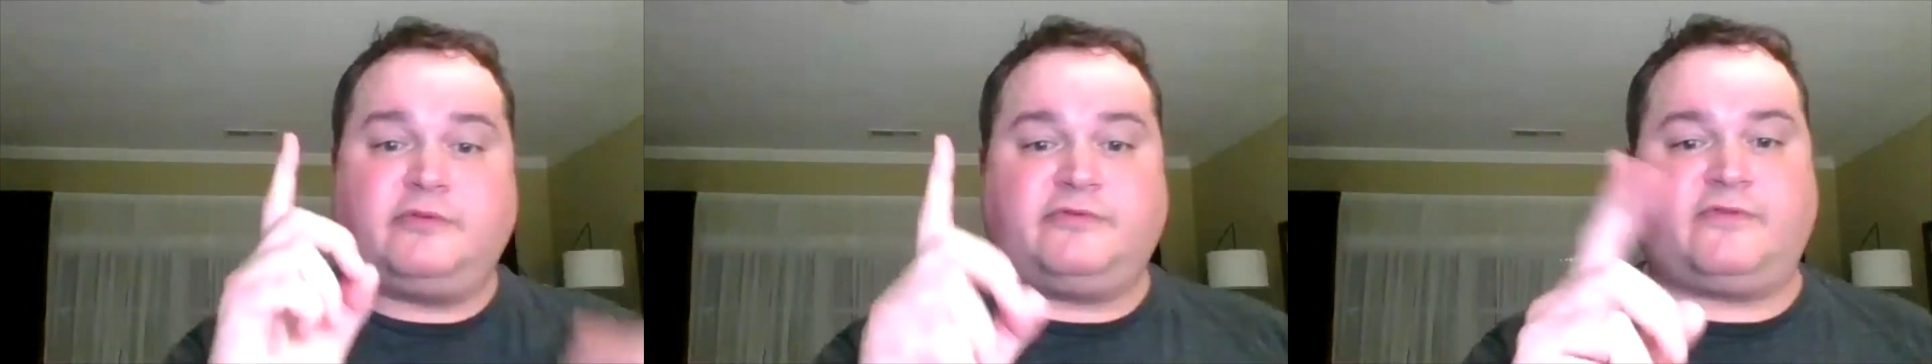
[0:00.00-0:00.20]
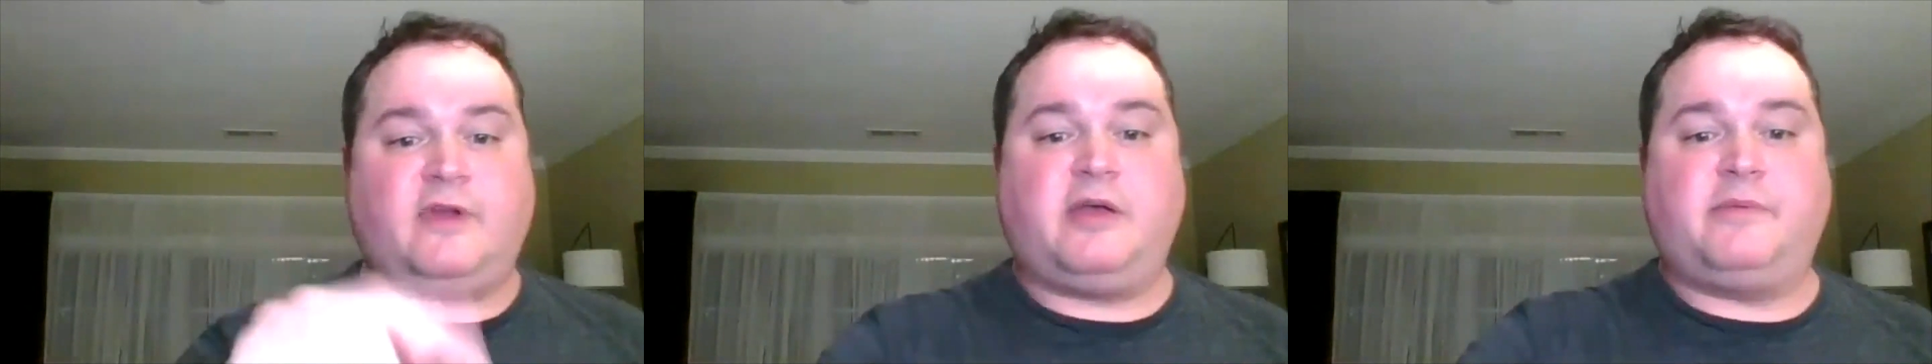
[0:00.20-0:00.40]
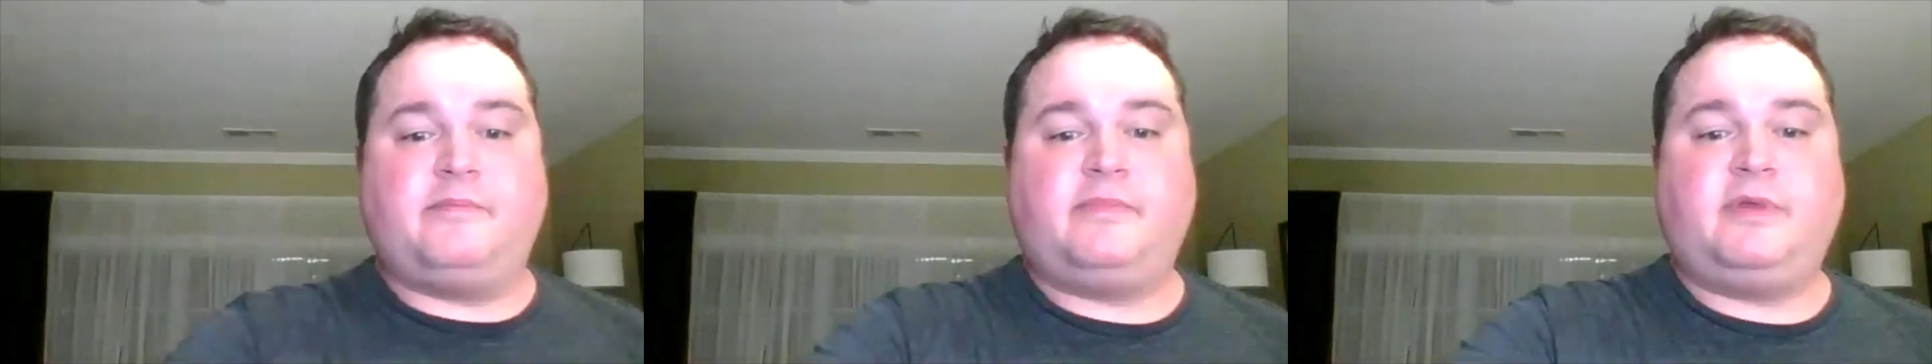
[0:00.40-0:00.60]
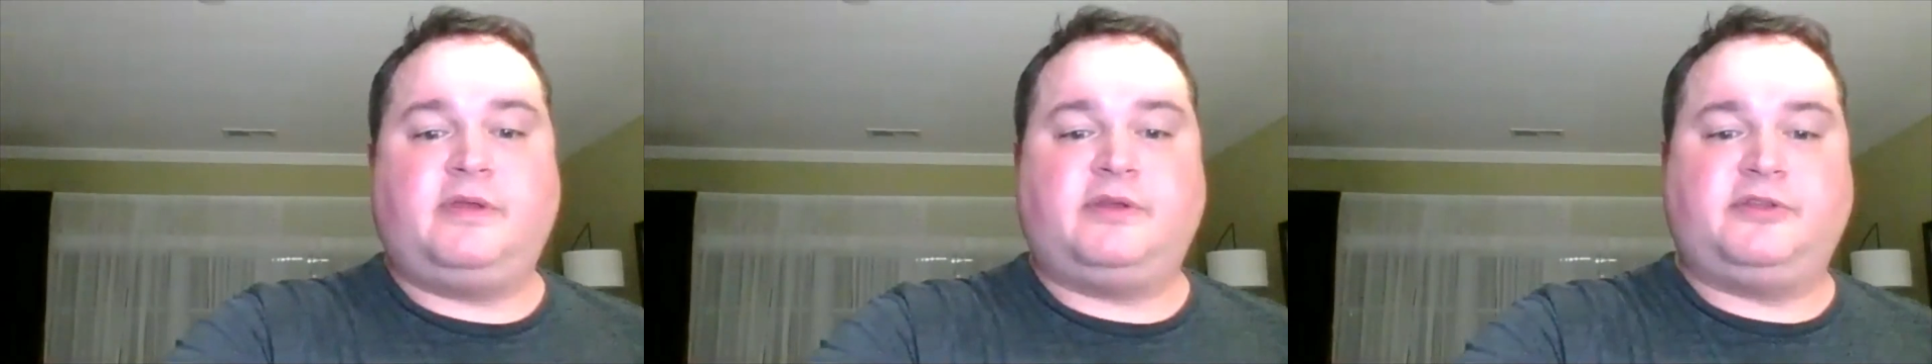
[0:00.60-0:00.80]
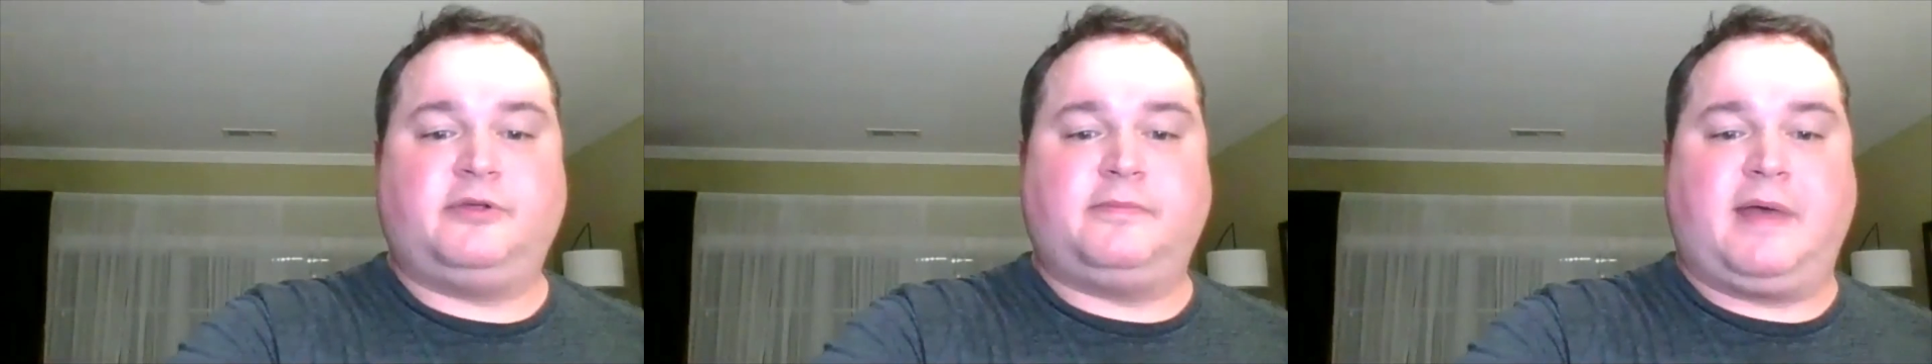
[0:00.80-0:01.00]
from
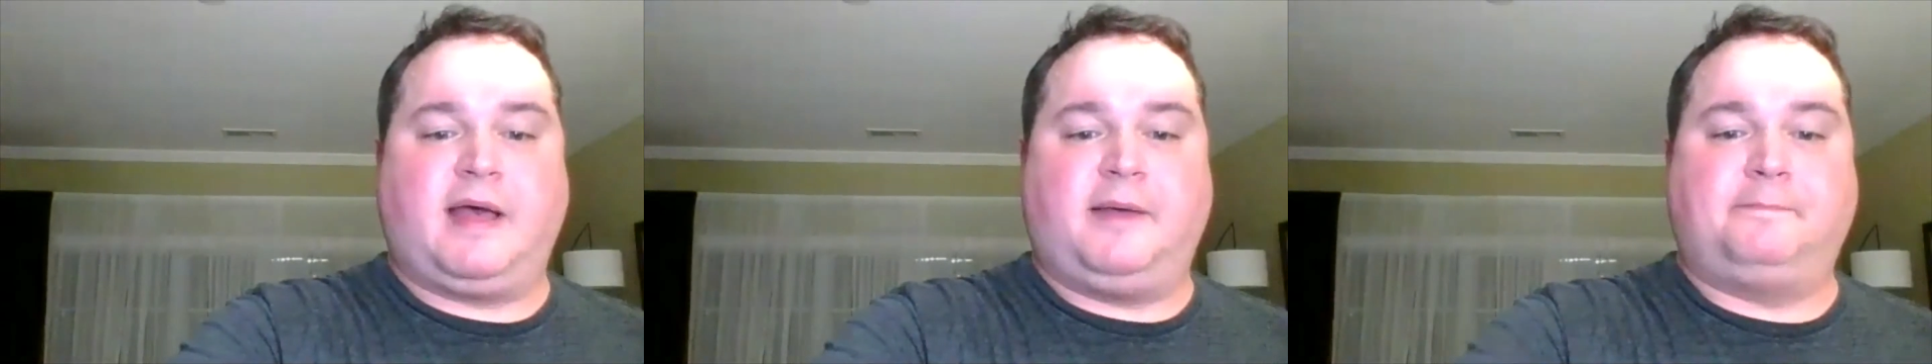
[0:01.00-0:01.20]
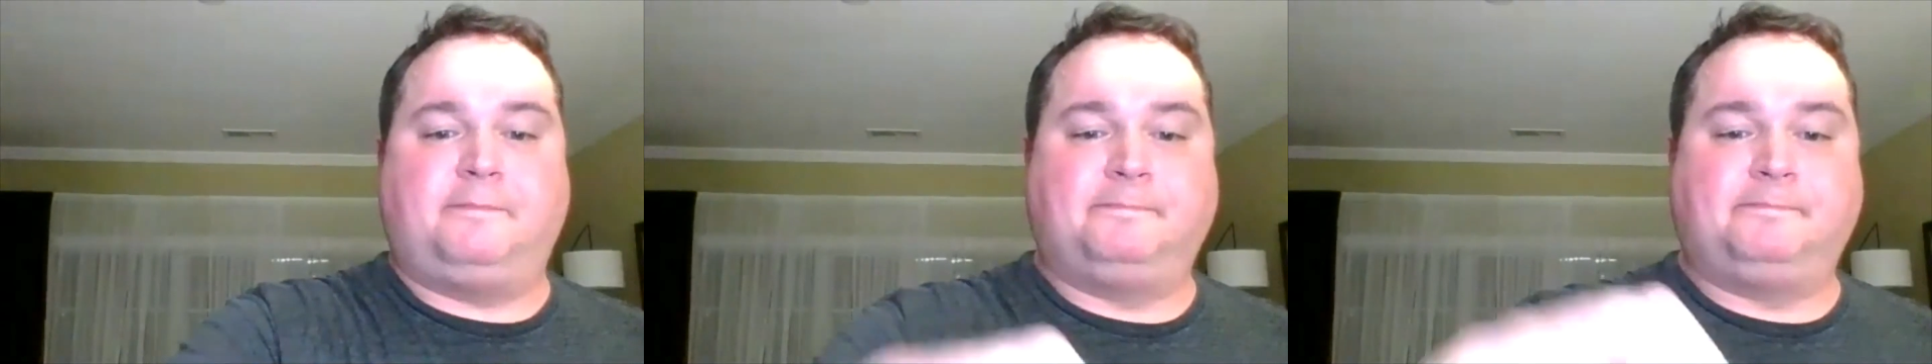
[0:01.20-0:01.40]
your mom.